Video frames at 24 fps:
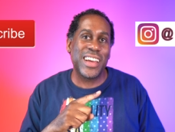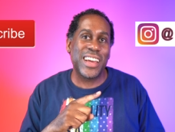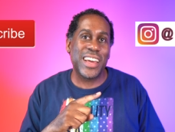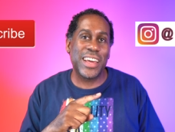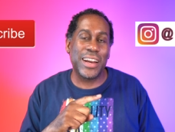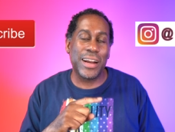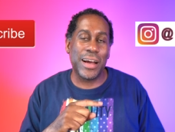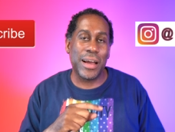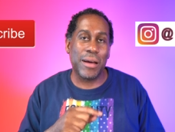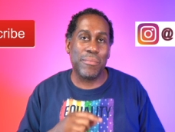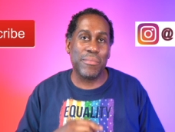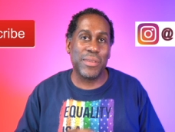
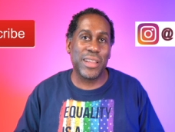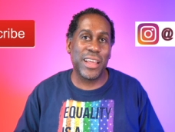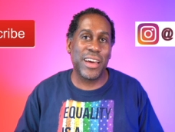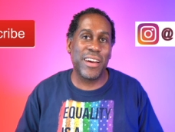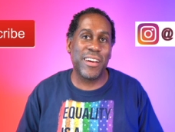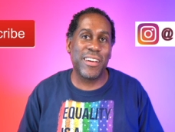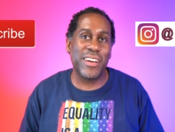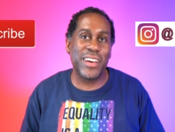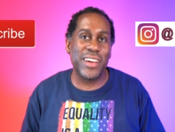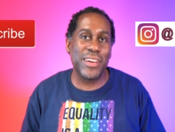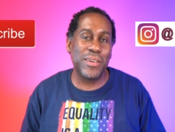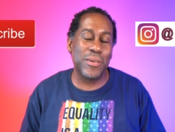And I am
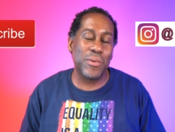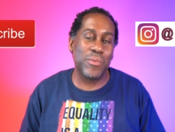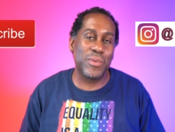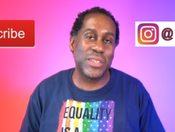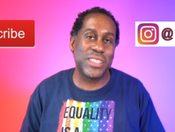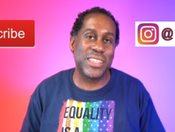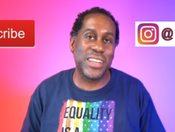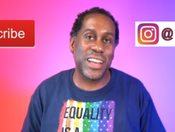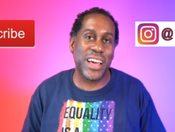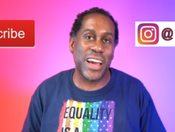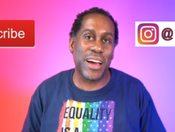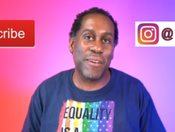Larry, but
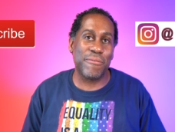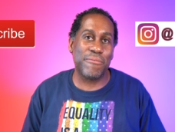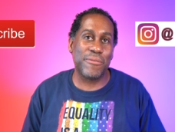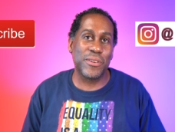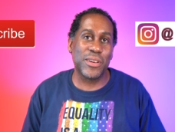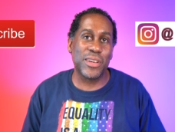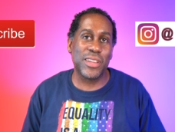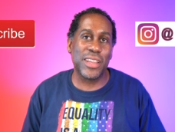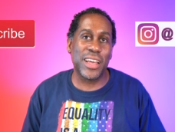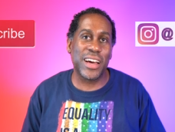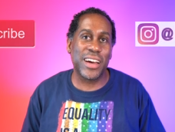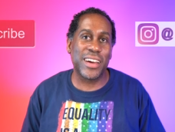today I
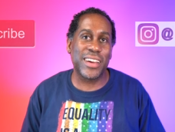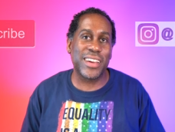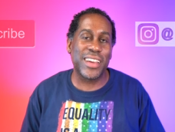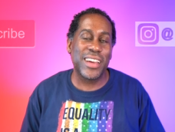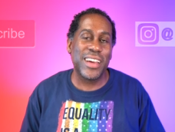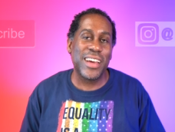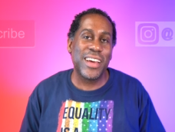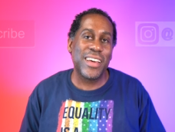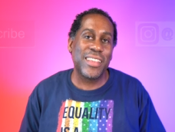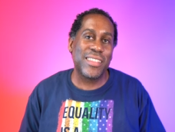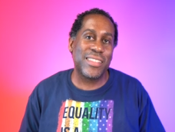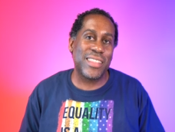feel like
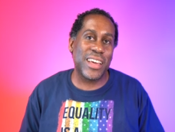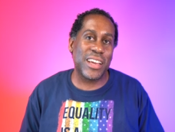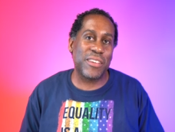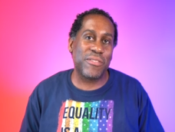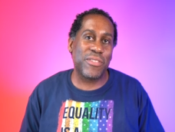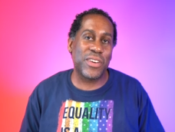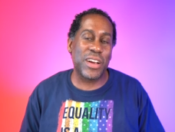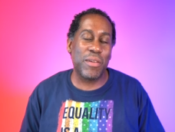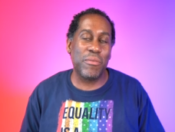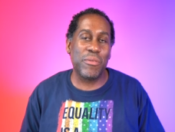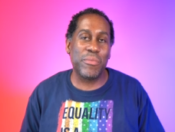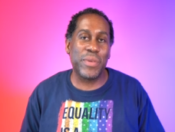Thanks
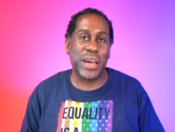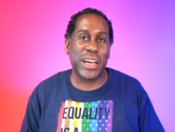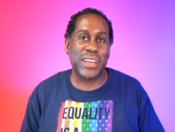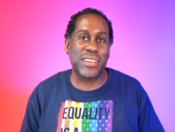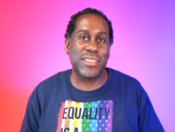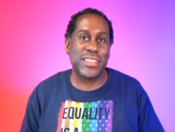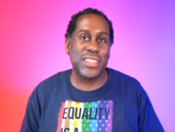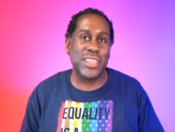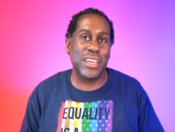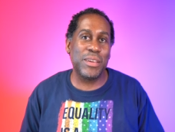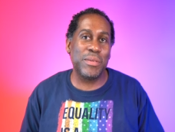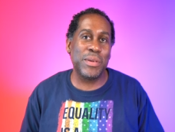for coming back
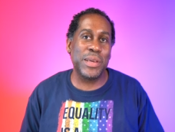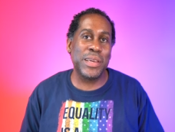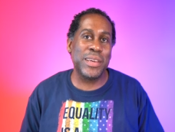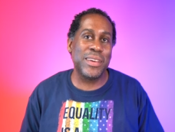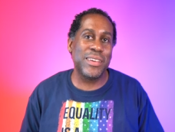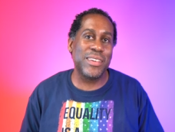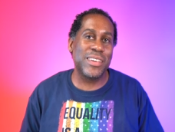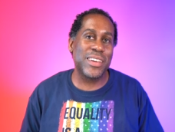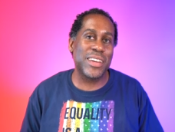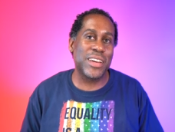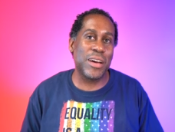to see me.